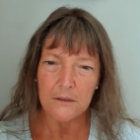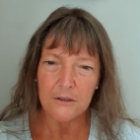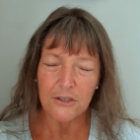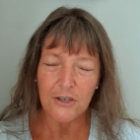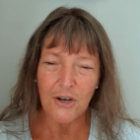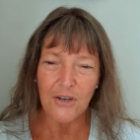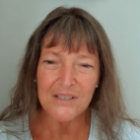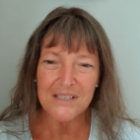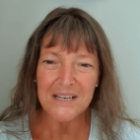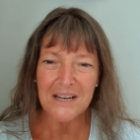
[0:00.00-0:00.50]

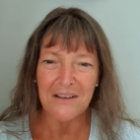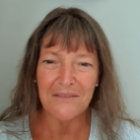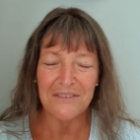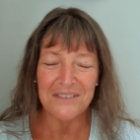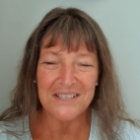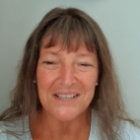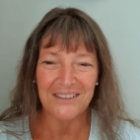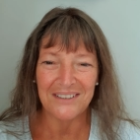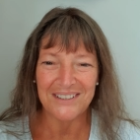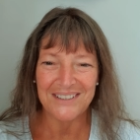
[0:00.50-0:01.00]
God's love
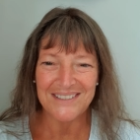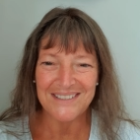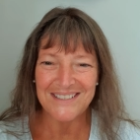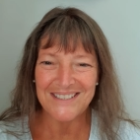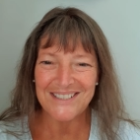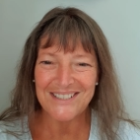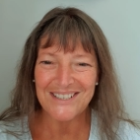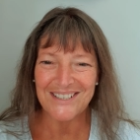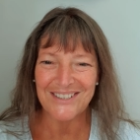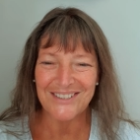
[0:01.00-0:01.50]
is
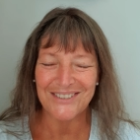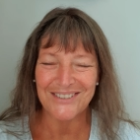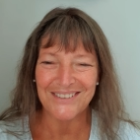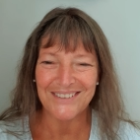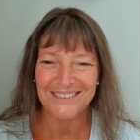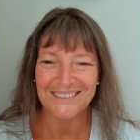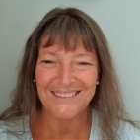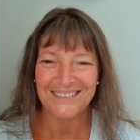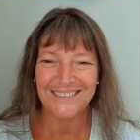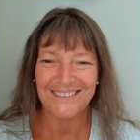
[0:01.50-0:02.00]
unconditional.
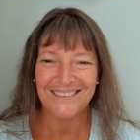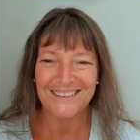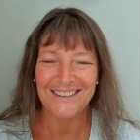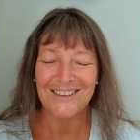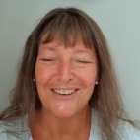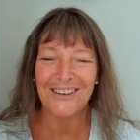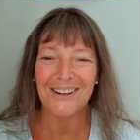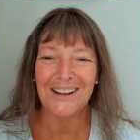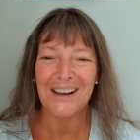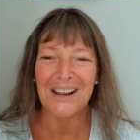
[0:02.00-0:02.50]

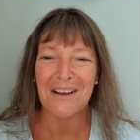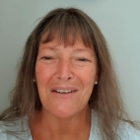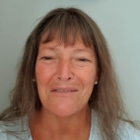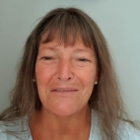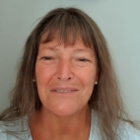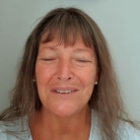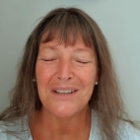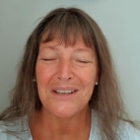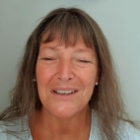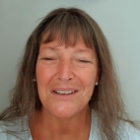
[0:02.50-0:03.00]
You're going to
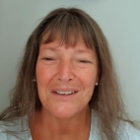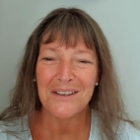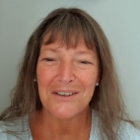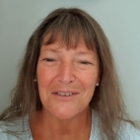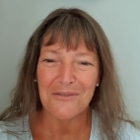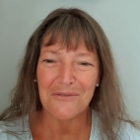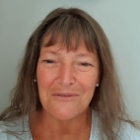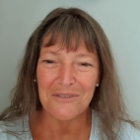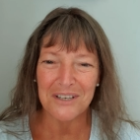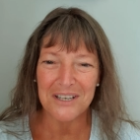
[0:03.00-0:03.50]
love
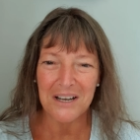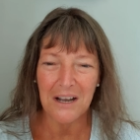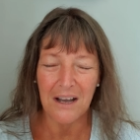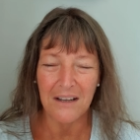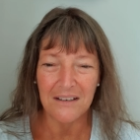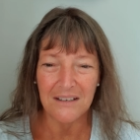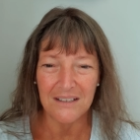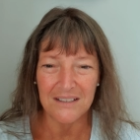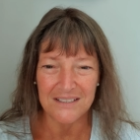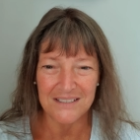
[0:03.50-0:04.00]

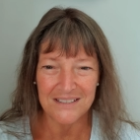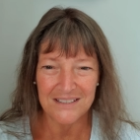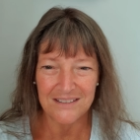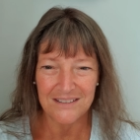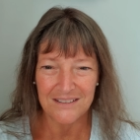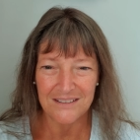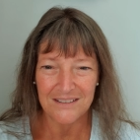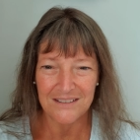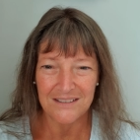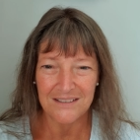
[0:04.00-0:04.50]
regardless
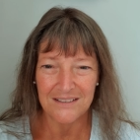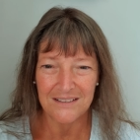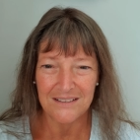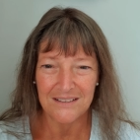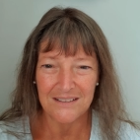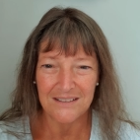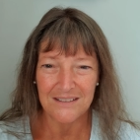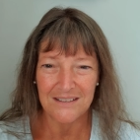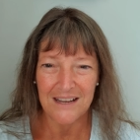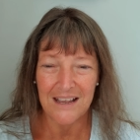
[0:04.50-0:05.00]

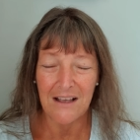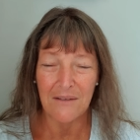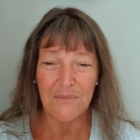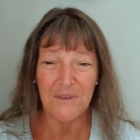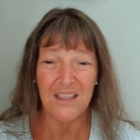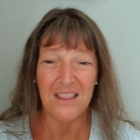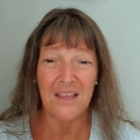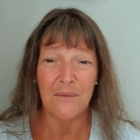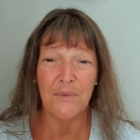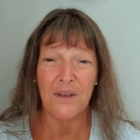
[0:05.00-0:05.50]
how
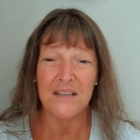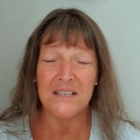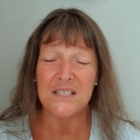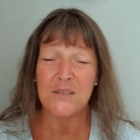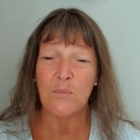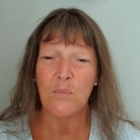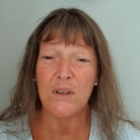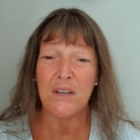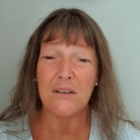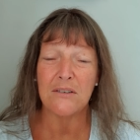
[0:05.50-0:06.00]
they may
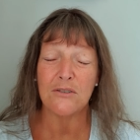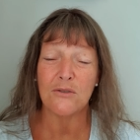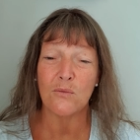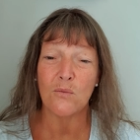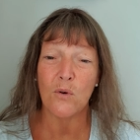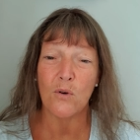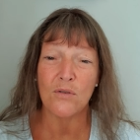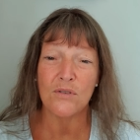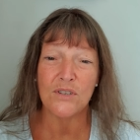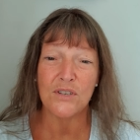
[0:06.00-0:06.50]
speak
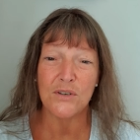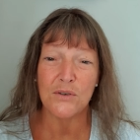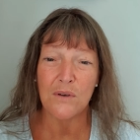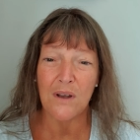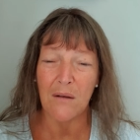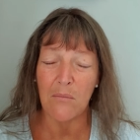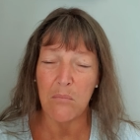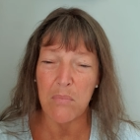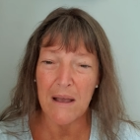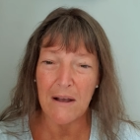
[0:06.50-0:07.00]
towards you,
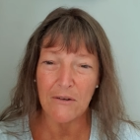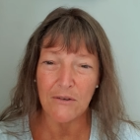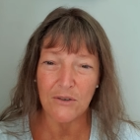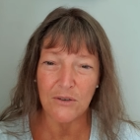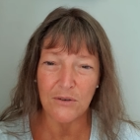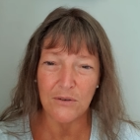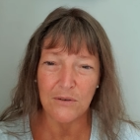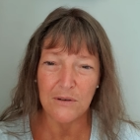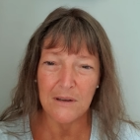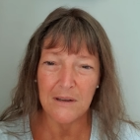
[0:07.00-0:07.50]
about
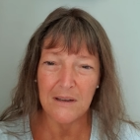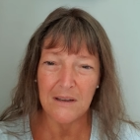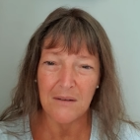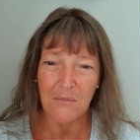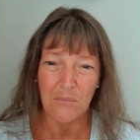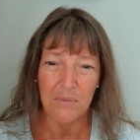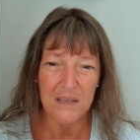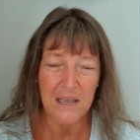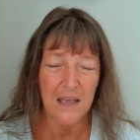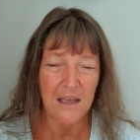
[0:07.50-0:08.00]
you,
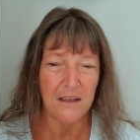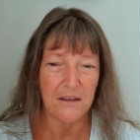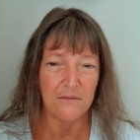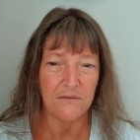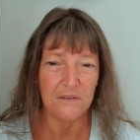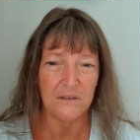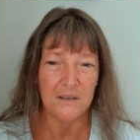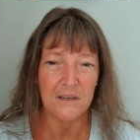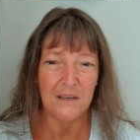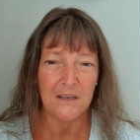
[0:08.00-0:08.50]
behave
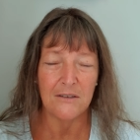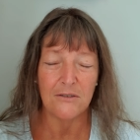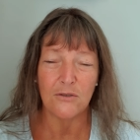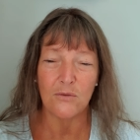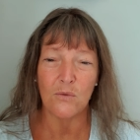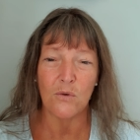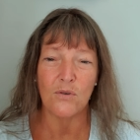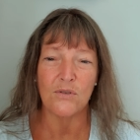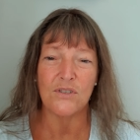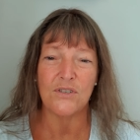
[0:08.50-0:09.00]

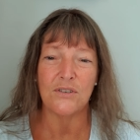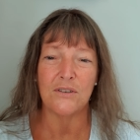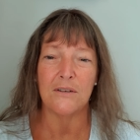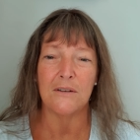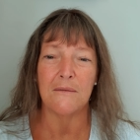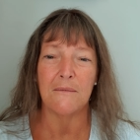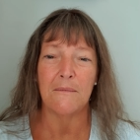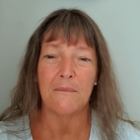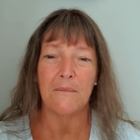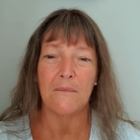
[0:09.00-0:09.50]
towards you,
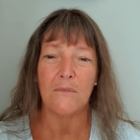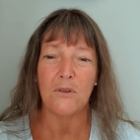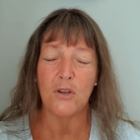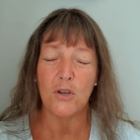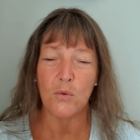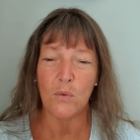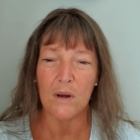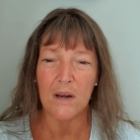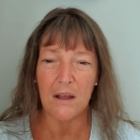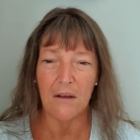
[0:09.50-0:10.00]

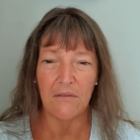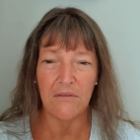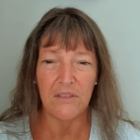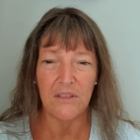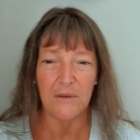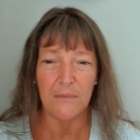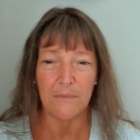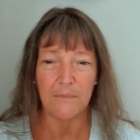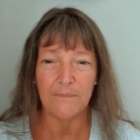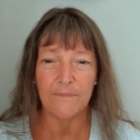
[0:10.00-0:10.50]
you'll love
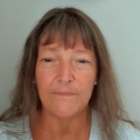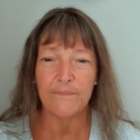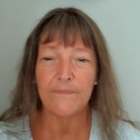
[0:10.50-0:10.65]
them.